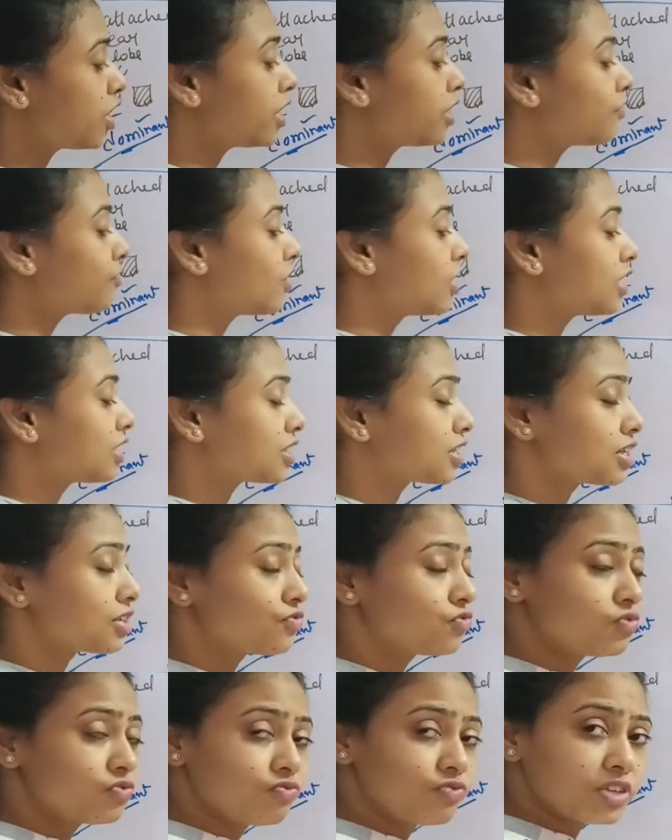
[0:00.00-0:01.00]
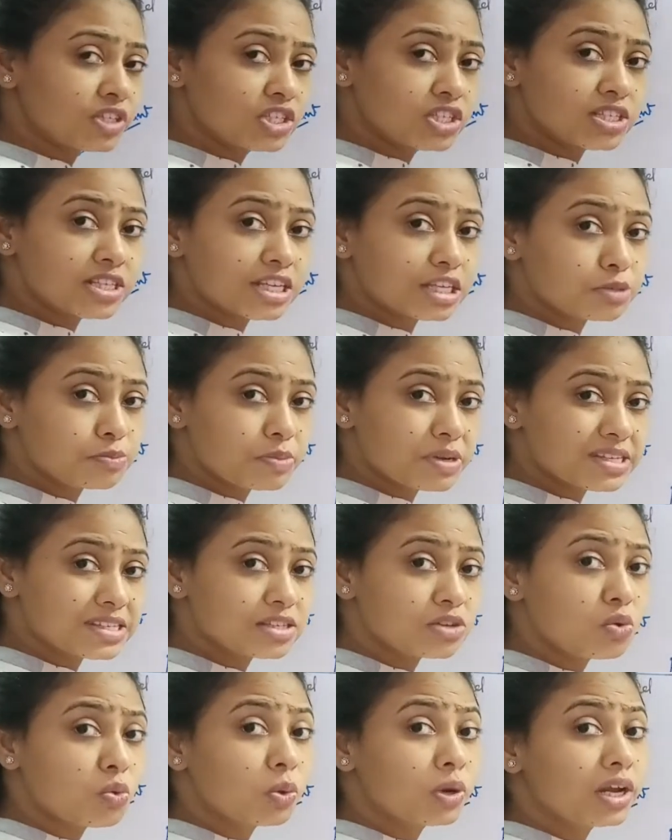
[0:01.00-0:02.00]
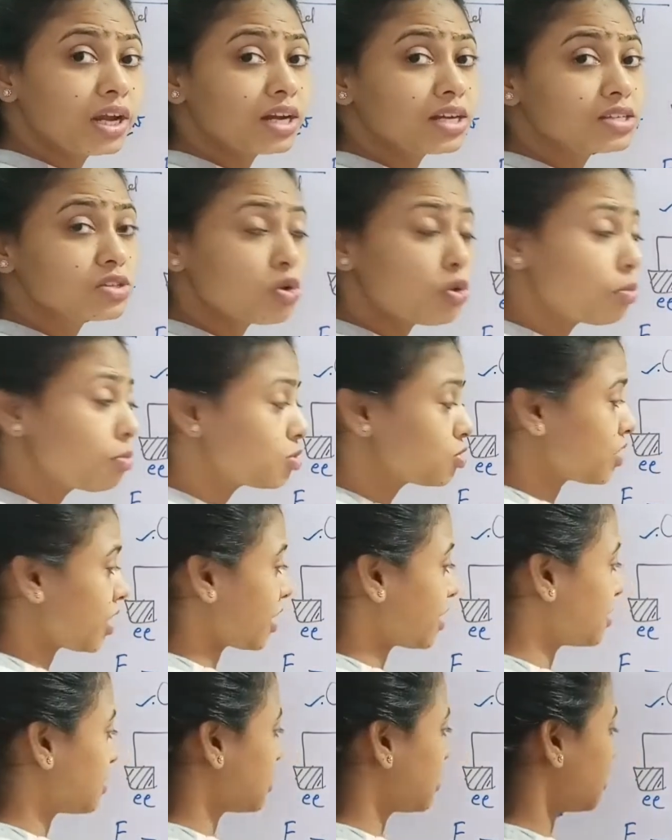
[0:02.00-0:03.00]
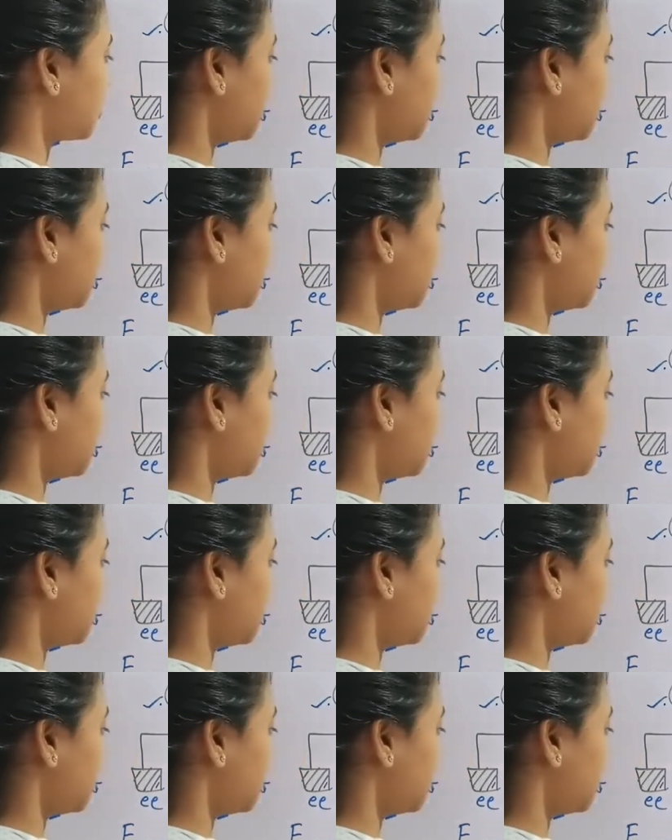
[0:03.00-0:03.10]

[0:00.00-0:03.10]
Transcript: trait which is expressing only its homozygous